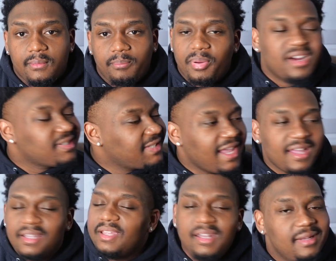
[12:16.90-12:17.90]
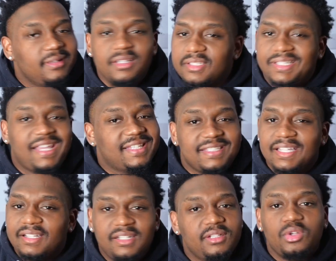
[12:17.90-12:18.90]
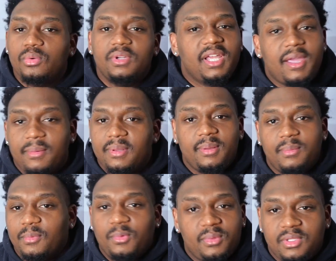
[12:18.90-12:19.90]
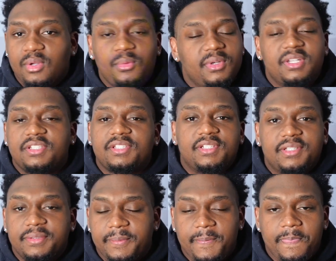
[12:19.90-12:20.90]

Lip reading: Personality and looks has nothing to do with this shit.